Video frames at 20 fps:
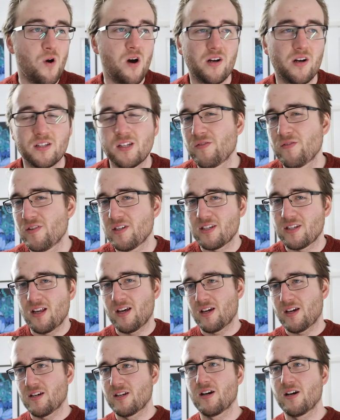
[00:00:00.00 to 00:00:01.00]
Works if it's
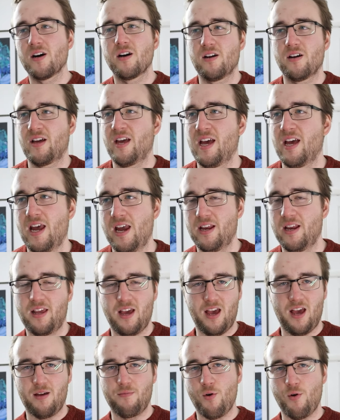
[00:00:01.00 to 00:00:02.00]
like an arcade
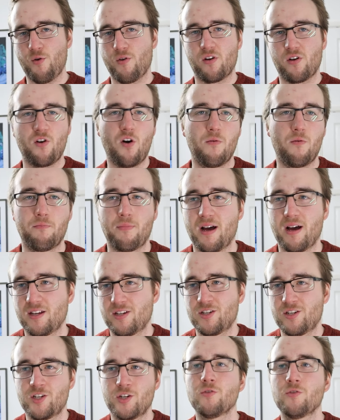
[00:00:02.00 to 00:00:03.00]
game or a combat
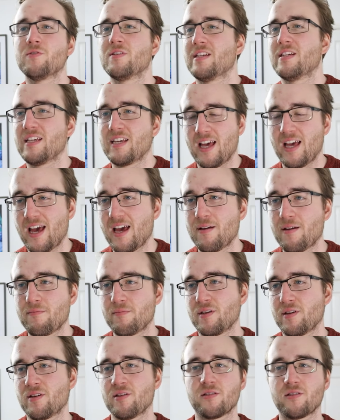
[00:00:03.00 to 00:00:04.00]
shooty game,
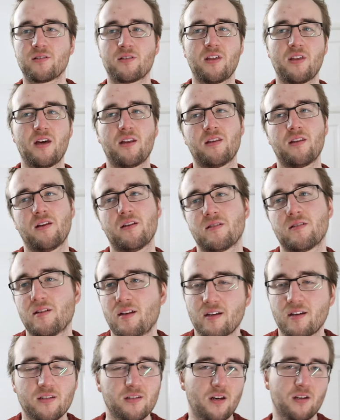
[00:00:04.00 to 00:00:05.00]
because then there's
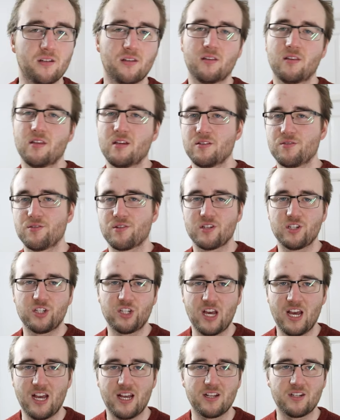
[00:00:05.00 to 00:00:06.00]
like certain things you can
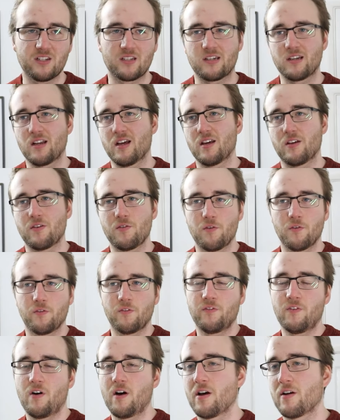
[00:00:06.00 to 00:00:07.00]
change, like your
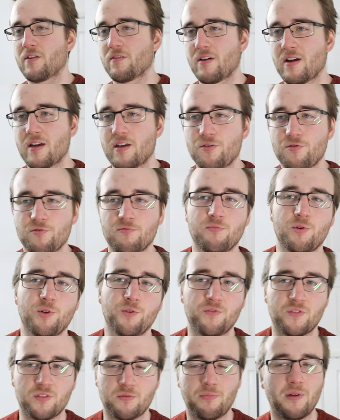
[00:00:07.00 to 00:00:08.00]
fire rate, your
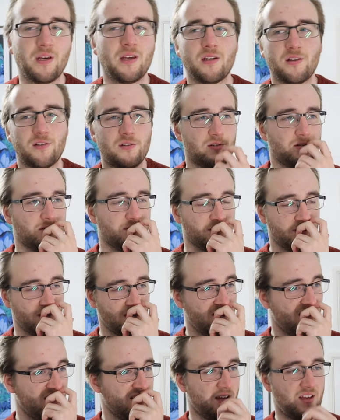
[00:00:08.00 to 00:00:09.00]
move speed, your
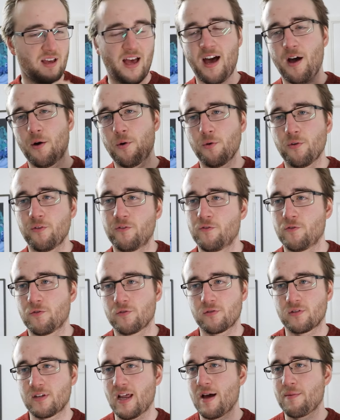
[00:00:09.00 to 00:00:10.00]
health,
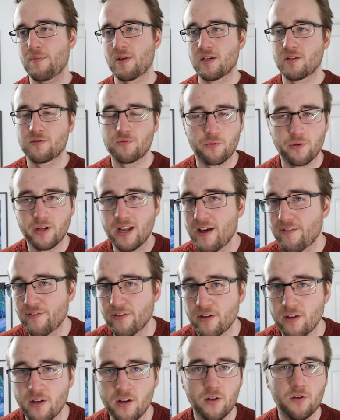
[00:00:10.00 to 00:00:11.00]
your damage,
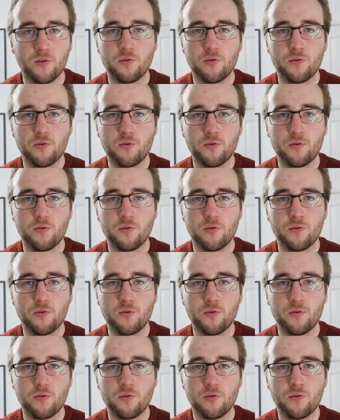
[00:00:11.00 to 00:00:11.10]
whatever.